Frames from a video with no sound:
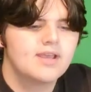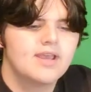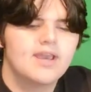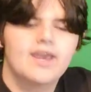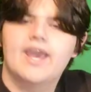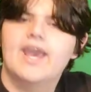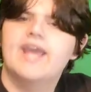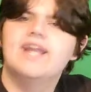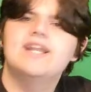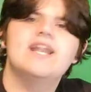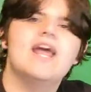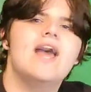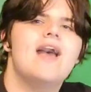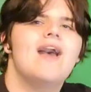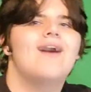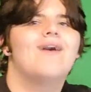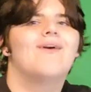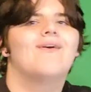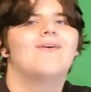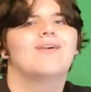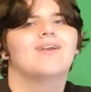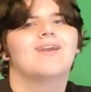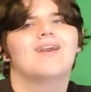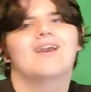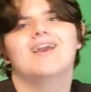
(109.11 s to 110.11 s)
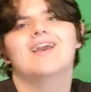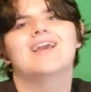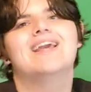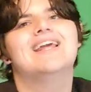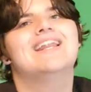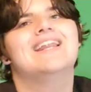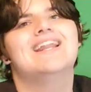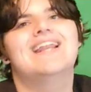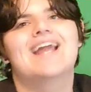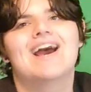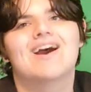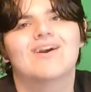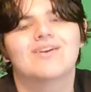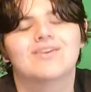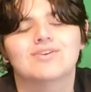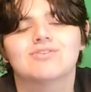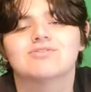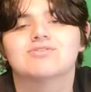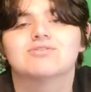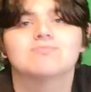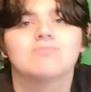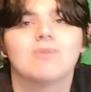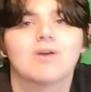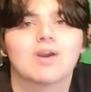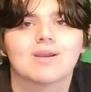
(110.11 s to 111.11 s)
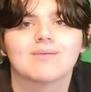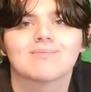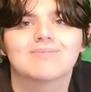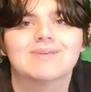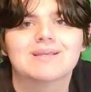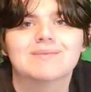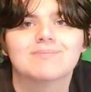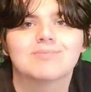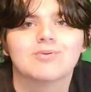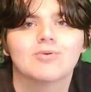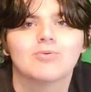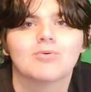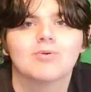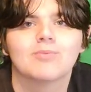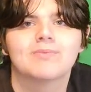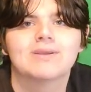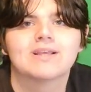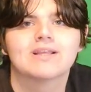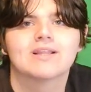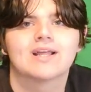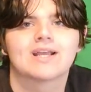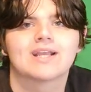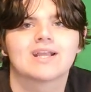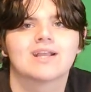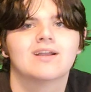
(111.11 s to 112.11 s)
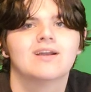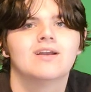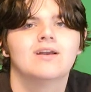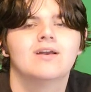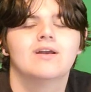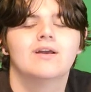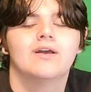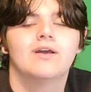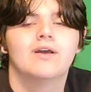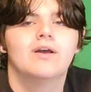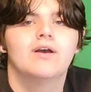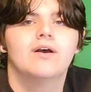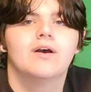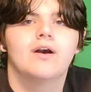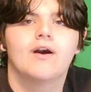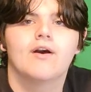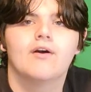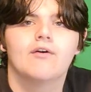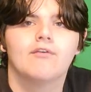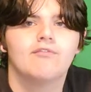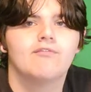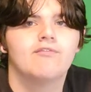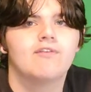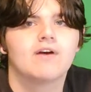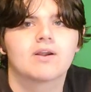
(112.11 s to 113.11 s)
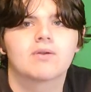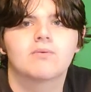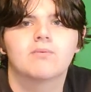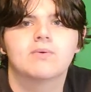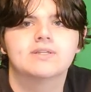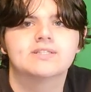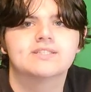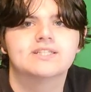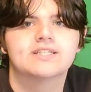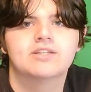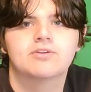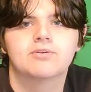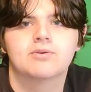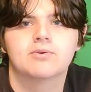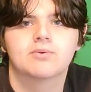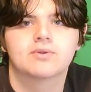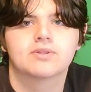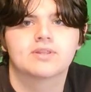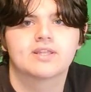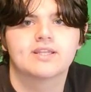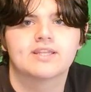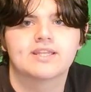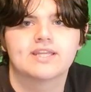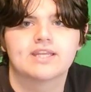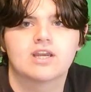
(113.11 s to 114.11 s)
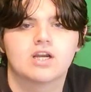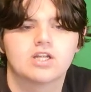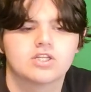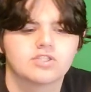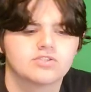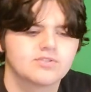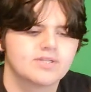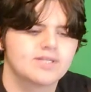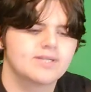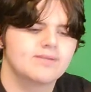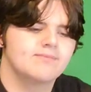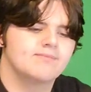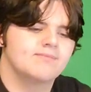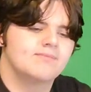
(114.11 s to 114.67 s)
And now you smart people will be like, oh fuck, what is he doing with the d100?